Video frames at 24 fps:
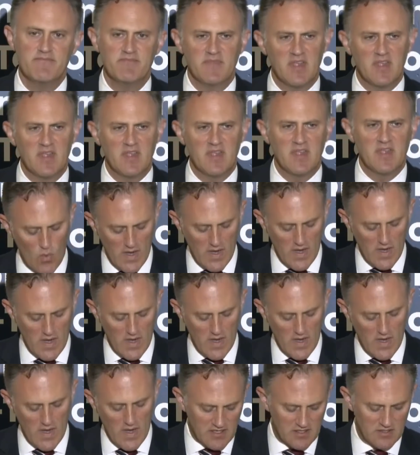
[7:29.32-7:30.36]
If you want a
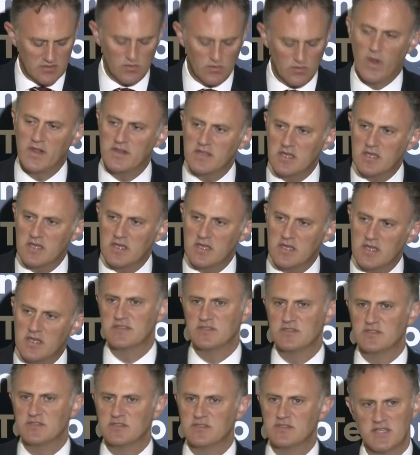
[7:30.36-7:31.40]
deal, one can
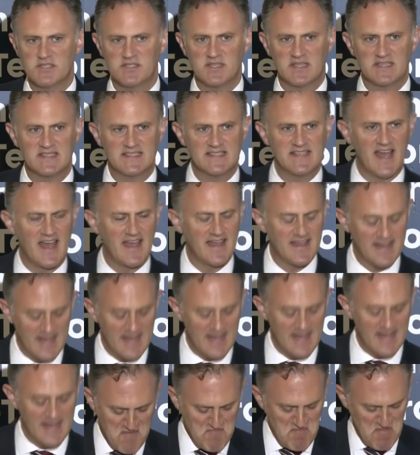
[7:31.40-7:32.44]
imagine Washington saying,
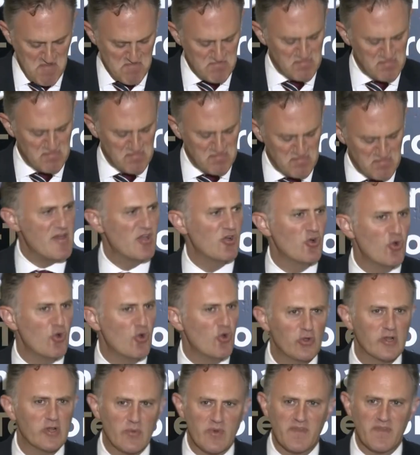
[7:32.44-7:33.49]
maybe
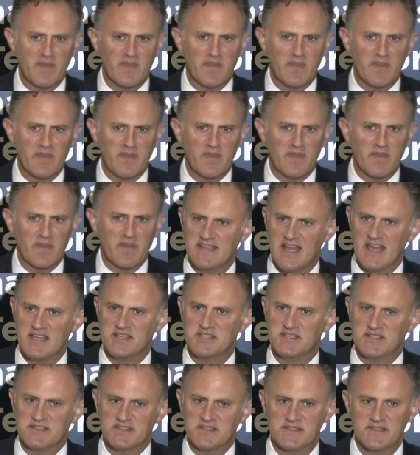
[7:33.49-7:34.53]
cool it with the
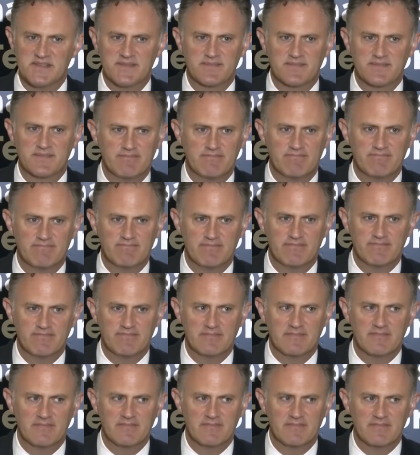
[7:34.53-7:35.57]
assassinations.
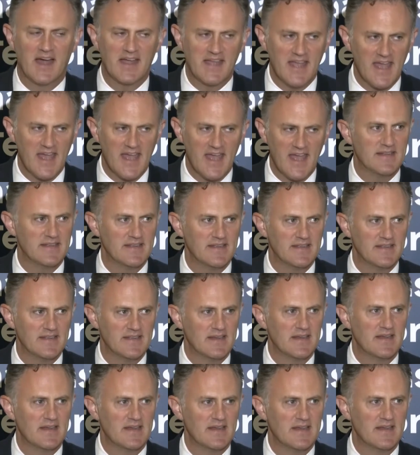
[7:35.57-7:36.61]
Again,
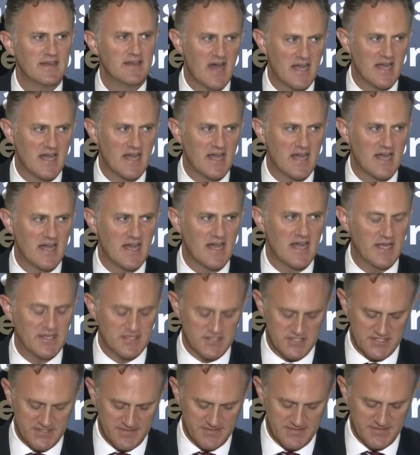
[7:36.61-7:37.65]
not so
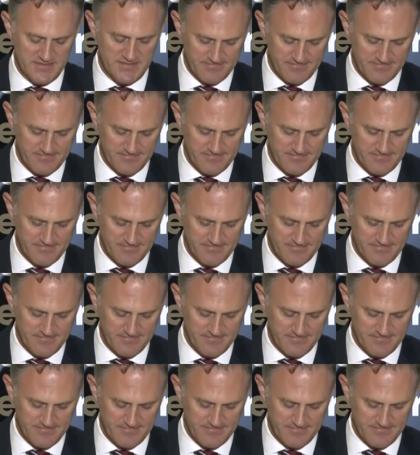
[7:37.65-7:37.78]
much.